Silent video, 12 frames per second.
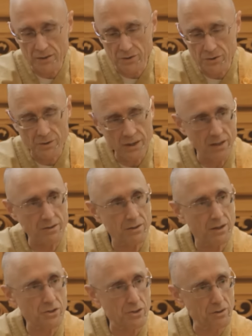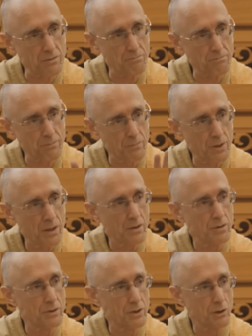the string and touch it, and
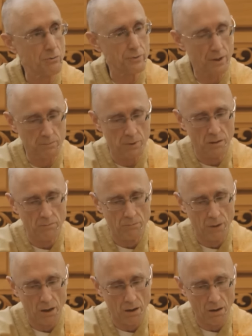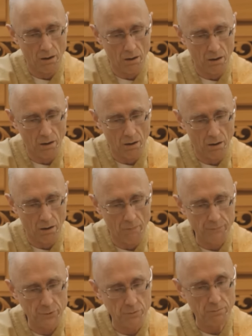you go from ba
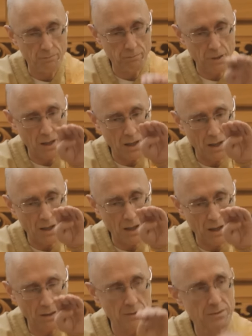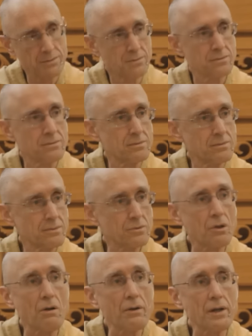to ba. It's
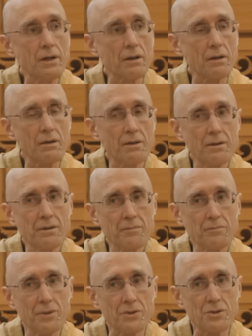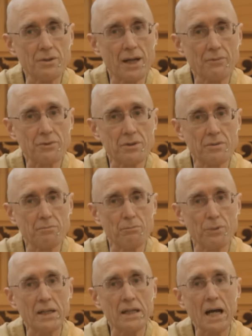all there, but you have to
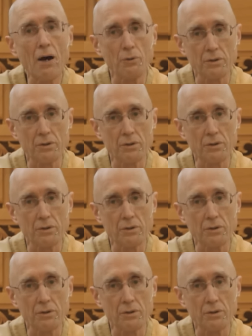bring it out,